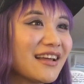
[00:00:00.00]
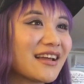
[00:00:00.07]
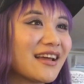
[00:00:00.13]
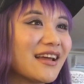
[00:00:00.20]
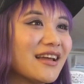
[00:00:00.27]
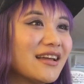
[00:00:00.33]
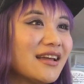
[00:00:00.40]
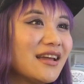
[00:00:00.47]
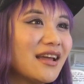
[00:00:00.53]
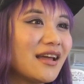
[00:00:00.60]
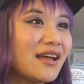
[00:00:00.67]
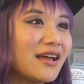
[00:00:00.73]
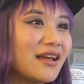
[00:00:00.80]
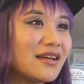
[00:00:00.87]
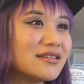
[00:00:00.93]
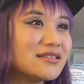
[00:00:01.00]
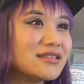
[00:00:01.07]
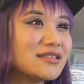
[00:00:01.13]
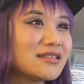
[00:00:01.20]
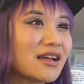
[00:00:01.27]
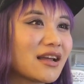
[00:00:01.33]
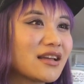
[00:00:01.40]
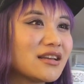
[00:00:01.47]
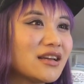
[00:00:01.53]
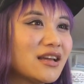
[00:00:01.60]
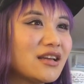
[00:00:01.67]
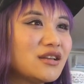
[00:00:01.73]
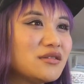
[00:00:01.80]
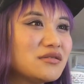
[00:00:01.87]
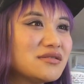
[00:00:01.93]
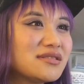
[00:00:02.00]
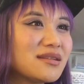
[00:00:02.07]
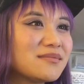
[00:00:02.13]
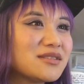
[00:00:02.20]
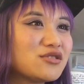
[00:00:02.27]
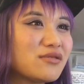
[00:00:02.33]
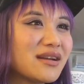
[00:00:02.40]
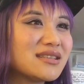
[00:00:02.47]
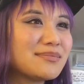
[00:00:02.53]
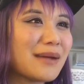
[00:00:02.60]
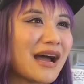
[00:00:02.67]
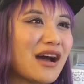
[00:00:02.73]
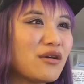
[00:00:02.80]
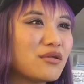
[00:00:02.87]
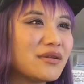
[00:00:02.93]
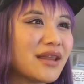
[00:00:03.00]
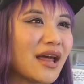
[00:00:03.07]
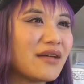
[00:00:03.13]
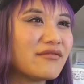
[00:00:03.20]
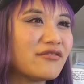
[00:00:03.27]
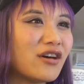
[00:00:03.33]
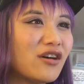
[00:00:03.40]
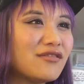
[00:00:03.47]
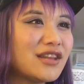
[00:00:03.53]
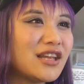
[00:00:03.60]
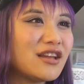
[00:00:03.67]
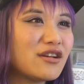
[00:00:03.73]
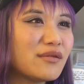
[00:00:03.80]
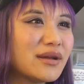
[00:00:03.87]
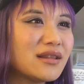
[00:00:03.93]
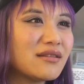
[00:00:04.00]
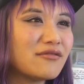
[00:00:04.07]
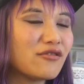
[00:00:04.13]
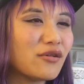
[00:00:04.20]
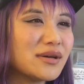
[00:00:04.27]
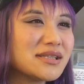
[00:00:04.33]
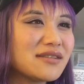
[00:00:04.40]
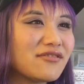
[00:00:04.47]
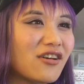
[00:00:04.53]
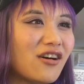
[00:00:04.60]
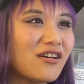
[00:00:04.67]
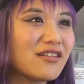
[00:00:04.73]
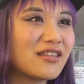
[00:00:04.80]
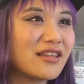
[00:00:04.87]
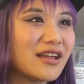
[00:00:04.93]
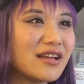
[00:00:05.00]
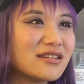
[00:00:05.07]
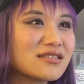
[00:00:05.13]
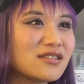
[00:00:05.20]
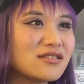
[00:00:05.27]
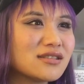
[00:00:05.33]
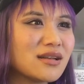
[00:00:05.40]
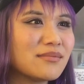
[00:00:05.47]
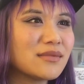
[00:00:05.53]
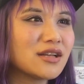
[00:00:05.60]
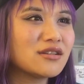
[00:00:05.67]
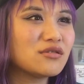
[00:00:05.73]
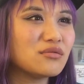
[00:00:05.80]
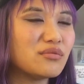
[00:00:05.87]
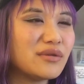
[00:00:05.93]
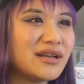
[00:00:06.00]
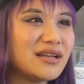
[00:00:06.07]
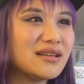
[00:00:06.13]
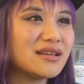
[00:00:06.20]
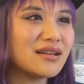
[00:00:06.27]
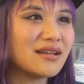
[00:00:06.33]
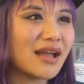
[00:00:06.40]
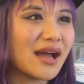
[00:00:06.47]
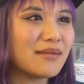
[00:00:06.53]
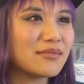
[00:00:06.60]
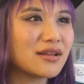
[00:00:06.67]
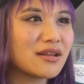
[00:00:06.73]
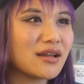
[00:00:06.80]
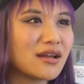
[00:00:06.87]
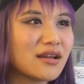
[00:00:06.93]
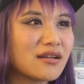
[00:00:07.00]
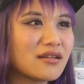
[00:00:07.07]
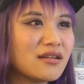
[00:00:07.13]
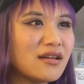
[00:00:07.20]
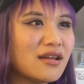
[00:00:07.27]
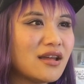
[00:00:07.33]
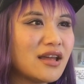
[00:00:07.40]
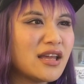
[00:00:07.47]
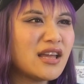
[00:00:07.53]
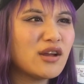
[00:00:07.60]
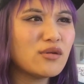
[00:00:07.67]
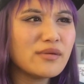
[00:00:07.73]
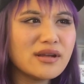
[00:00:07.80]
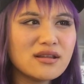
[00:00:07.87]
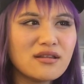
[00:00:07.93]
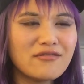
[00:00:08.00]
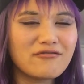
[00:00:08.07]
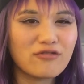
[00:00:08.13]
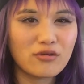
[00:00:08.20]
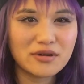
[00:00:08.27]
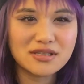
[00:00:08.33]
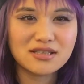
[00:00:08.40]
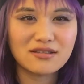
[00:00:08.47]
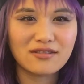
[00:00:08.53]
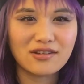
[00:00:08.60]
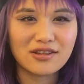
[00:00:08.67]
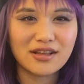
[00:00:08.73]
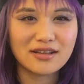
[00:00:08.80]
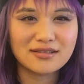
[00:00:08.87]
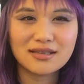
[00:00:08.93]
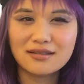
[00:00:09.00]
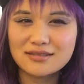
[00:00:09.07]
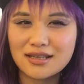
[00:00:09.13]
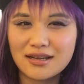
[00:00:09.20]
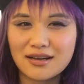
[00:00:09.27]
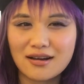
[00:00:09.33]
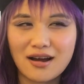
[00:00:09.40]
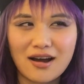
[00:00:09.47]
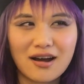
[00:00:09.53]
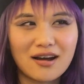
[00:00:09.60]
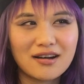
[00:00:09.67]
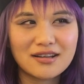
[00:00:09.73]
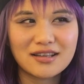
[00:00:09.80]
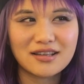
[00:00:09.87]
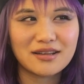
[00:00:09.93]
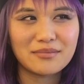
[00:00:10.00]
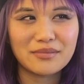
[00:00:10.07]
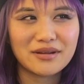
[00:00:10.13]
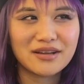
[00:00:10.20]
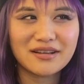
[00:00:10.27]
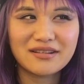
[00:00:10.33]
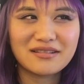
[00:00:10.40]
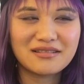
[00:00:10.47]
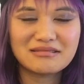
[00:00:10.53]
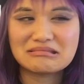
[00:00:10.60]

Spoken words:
Okay, and she's like, he used some strange power that involved hearing the voice of all things or something to read the damn thing. Hearing the voice of all things sounds like hockey, but